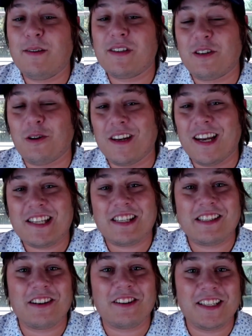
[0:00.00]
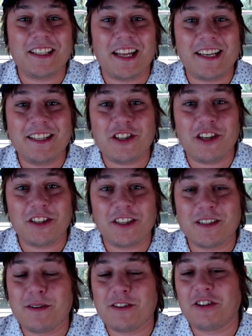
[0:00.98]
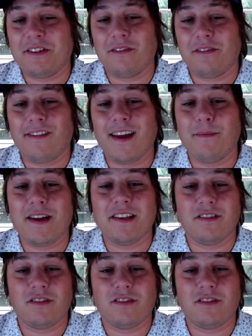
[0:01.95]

that don't necessarily like each other, especially their fan bases.